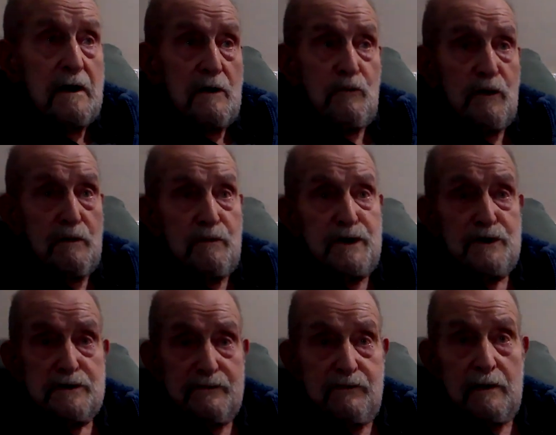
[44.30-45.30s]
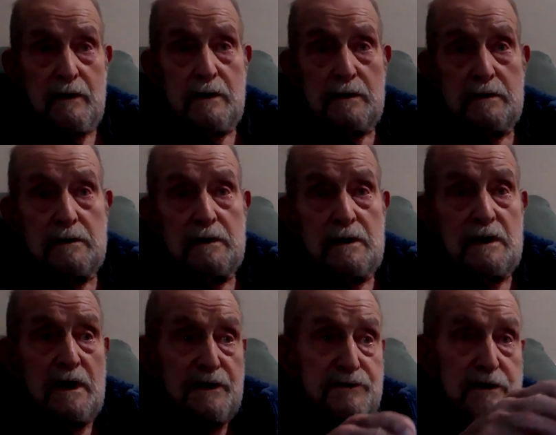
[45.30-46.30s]
Well, we used to fire
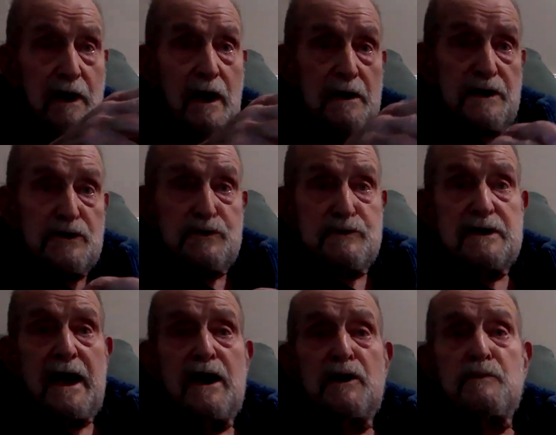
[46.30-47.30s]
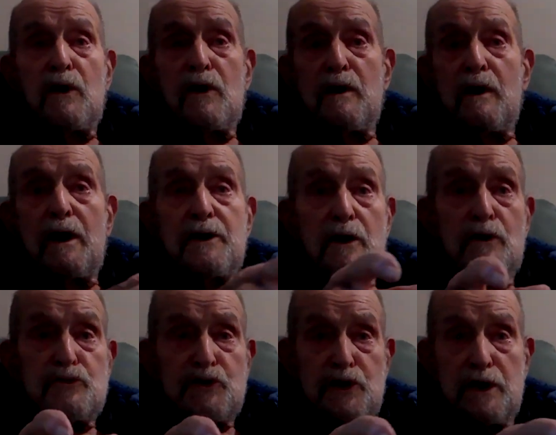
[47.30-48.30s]
at targets tagged by an old
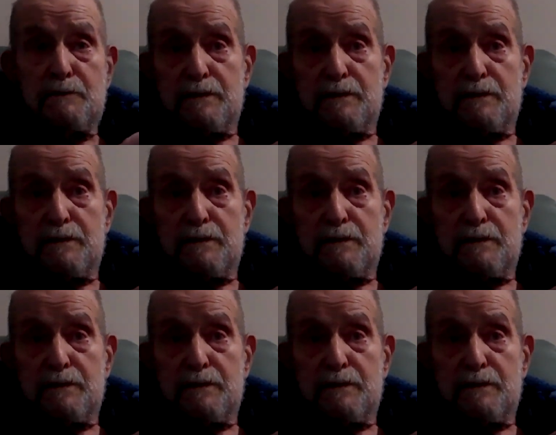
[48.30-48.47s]
ship,